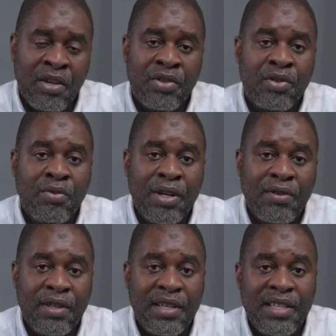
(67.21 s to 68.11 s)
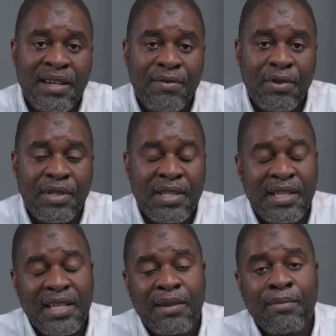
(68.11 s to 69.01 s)
So one of the things I've noticed
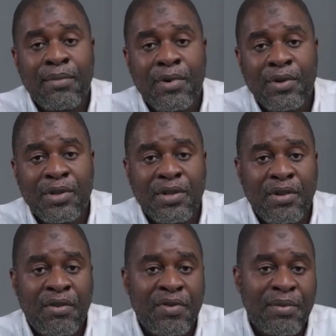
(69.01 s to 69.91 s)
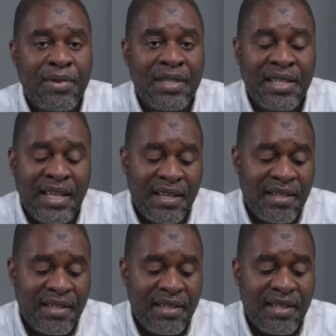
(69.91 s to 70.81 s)
is that most of the
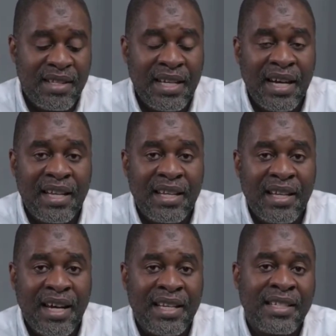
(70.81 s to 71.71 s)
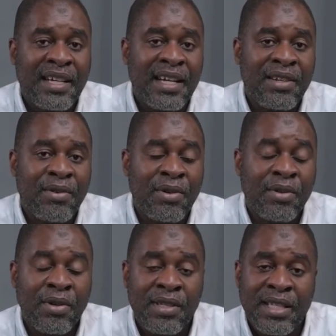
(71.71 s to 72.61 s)
mistakes are done on
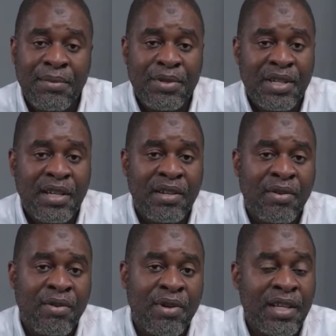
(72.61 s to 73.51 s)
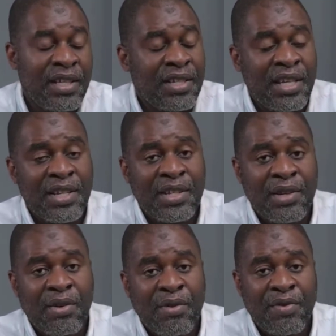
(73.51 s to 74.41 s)
conception or
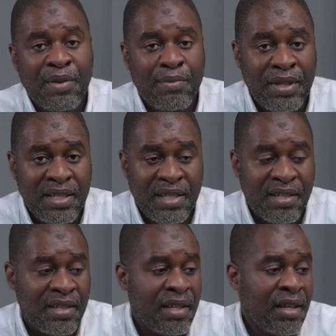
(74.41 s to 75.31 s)
initiation of the business.